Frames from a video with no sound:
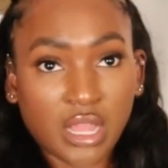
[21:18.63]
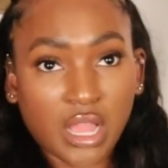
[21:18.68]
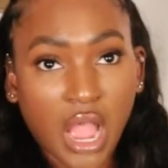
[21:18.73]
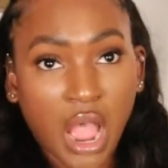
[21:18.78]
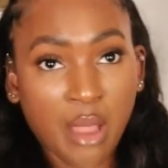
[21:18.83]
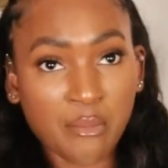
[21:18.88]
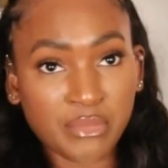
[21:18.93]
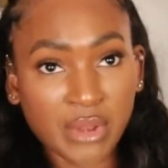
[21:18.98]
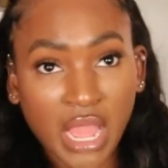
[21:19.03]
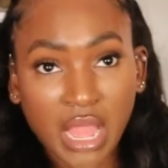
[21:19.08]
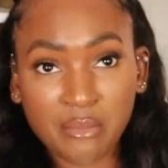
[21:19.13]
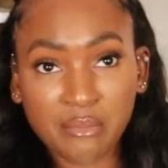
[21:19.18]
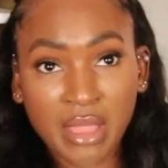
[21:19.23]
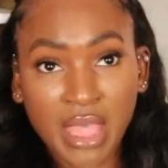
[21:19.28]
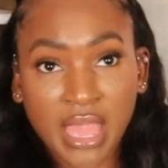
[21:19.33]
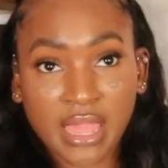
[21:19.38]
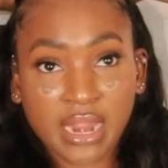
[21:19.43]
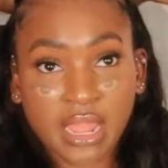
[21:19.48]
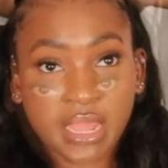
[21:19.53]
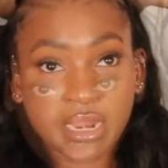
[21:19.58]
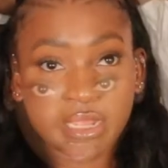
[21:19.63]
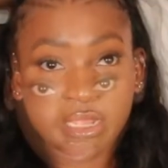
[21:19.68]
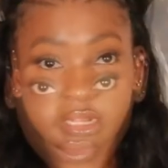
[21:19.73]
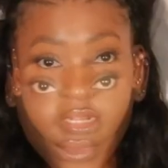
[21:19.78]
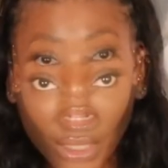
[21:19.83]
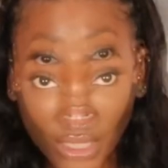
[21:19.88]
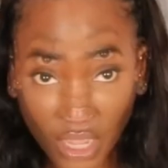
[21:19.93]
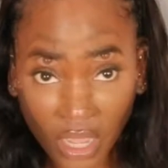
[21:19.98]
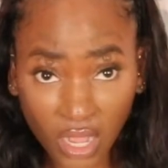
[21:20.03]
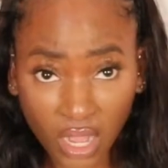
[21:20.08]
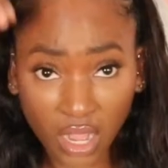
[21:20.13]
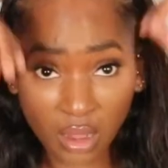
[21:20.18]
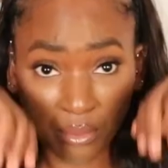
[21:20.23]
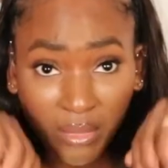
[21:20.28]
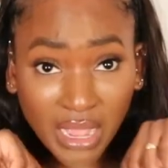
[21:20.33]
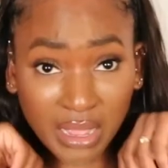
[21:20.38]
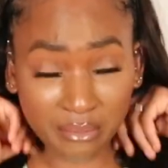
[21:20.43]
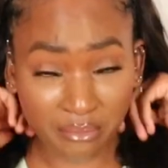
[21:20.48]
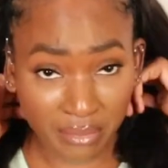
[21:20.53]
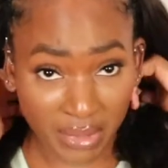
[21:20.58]
I'm not mad at it.
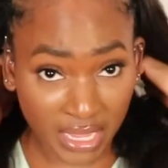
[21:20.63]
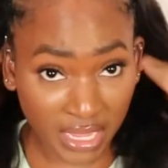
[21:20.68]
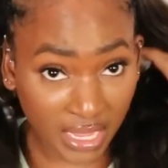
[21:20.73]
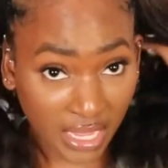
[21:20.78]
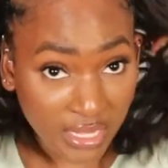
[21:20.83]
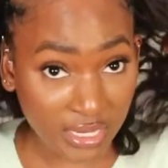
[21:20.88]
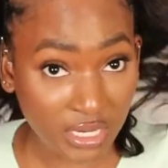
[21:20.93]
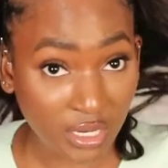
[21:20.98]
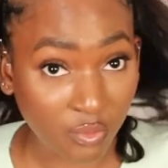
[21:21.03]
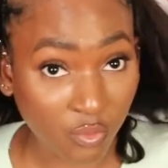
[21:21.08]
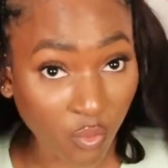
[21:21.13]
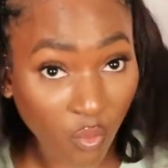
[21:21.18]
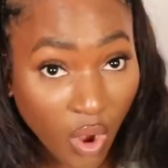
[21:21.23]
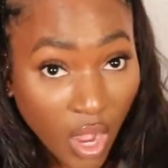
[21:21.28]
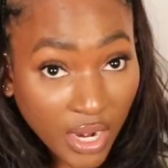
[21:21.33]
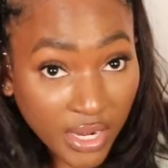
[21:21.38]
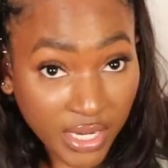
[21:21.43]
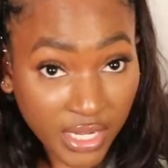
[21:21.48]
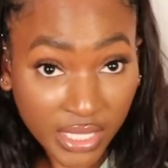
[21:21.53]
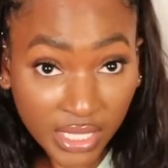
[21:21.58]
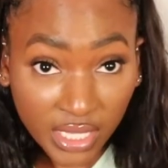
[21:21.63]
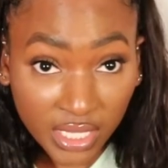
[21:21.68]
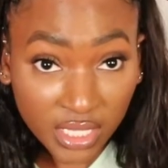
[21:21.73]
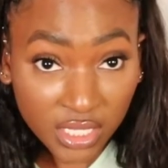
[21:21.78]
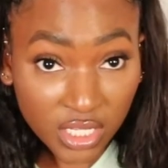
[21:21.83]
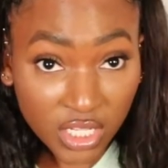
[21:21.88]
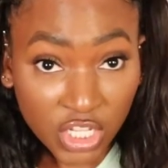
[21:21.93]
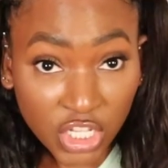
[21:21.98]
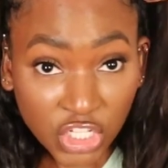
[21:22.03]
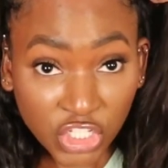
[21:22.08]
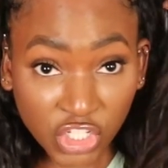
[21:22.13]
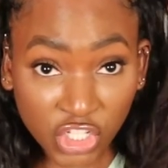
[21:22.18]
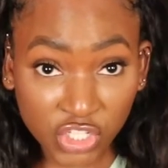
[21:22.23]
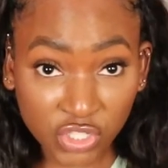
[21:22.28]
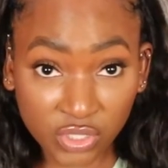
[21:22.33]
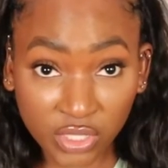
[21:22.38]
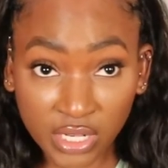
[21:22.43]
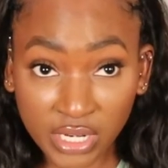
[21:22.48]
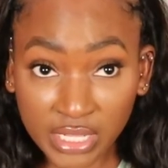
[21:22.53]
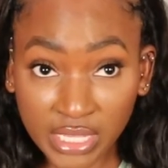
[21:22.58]
I may end up wanding it just
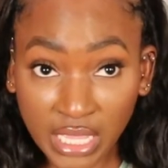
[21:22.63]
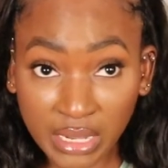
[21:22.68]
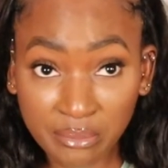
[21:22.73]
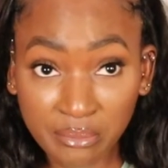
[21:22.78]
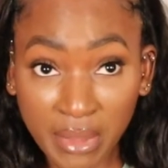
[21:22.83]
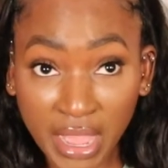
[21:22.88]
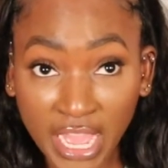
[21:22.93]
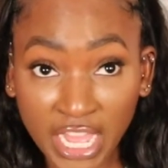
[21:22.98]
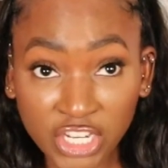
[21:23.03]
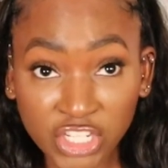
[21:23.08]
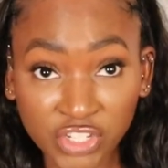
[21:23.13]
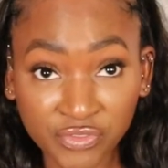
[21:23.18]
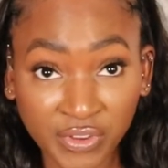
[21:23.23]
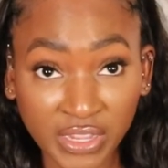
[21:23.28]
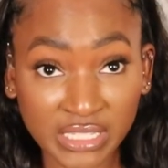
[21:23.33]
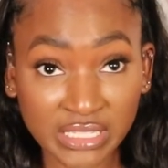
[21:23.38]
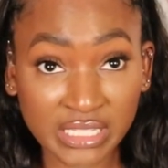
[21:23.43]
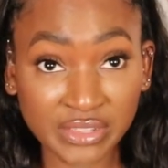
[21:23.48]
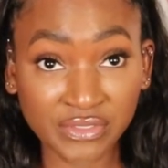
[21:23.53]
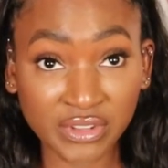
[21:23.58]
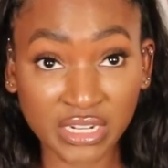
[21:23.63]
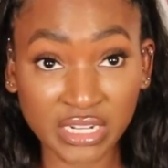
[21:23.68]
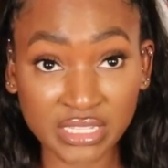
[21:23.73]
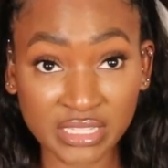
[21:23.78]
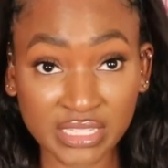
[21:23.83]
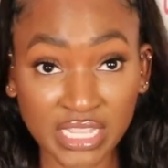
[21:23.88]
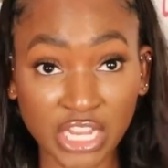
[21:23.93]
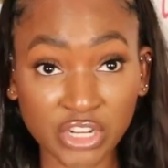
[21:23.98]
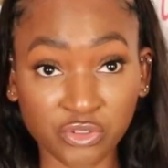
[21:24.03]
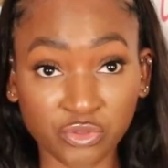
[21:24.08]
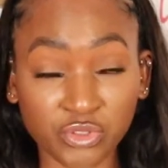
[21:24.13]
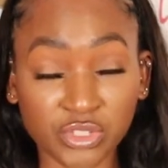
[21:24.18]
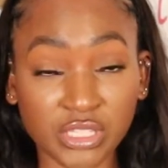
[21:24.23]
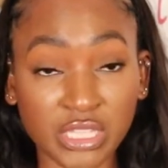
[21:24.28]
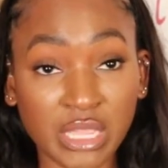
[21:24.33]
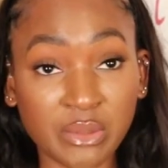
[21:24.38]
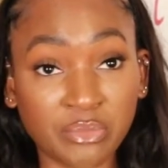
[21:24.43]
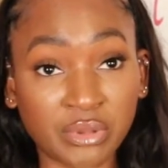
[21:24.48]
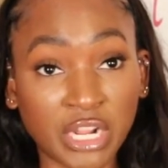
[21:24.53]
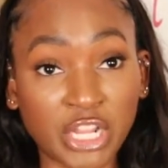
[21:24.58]
so that it can match if I leave it in its natural
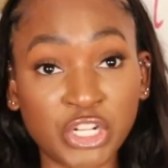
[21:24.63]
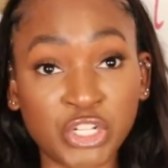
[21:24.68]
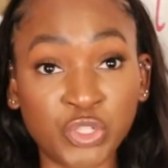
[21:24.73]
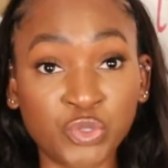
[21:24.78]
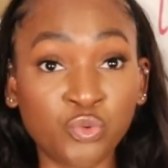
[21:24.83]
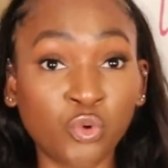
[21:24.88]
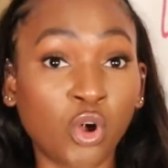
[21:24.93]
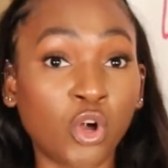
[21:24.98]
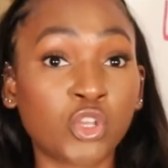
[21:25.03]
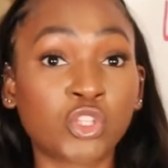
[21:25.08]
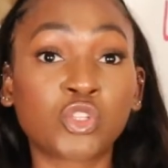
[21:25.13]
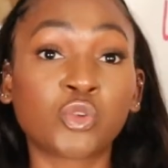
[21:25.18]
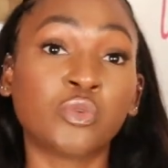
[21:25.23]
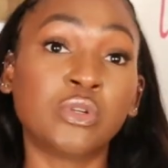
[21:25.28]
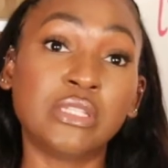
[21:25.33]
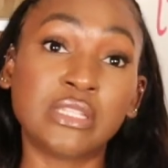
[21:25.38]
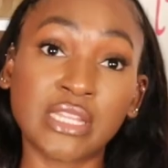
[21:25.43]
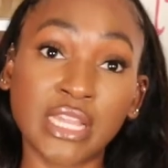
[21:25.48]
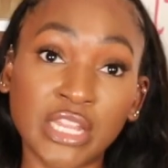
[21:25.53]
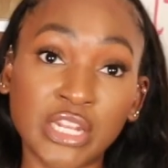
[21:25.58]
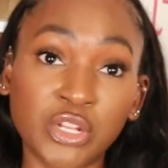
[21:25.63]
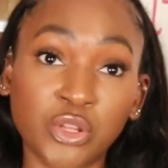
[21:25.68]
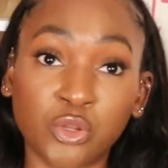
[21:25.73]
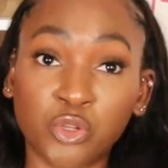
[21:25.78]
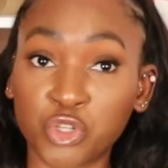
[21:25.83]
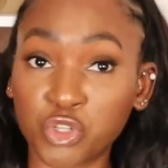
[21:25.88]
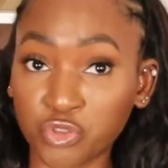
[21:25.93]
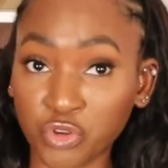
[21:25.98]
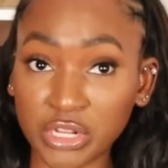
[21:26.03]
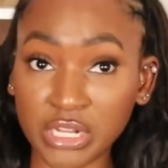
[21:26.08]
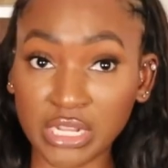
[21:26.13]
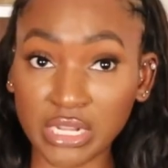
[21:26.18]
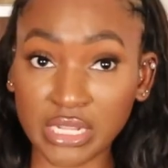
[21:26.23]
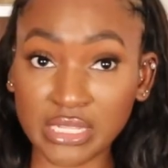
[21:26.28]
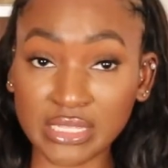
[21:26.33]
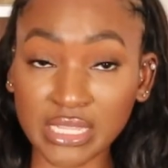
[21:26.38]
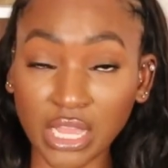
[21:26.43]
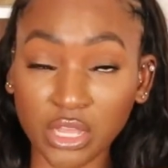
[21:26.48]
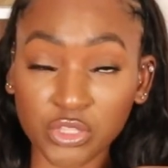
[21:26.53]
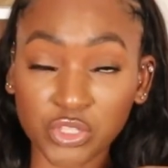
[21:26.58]
state, but I do also intend on straightening
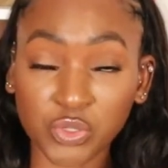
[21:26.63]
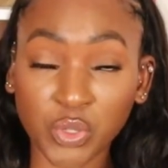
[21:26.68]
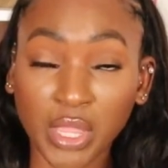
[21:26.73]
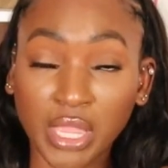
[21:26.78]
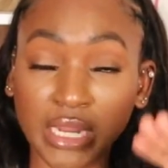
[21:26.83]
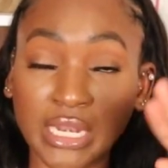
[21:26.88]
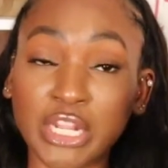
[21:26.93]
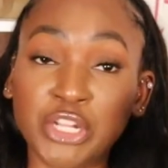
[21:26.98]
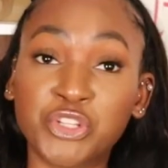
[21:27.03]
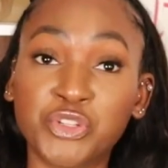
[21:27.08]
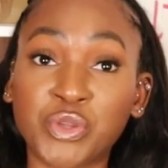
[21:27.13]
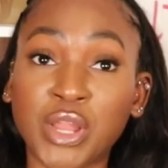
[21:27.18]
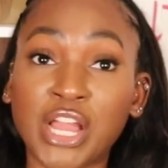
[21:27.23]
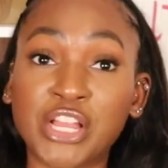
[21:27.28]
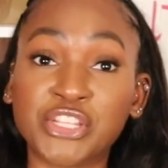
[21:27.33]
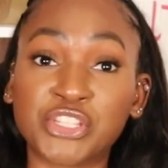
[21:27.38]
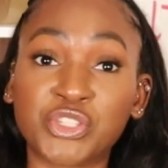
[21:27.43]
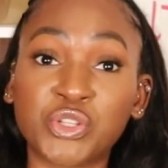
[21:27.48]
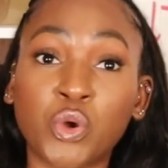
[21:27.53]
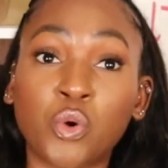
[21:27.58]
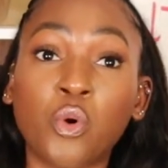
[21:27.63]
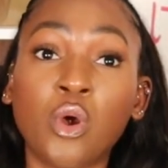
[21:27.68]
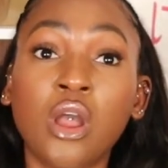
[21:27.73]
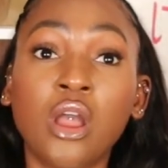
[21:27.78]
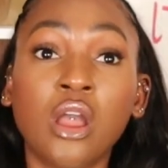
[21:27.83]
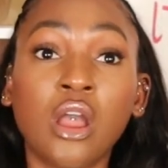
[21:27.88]
this out so I can let you guys know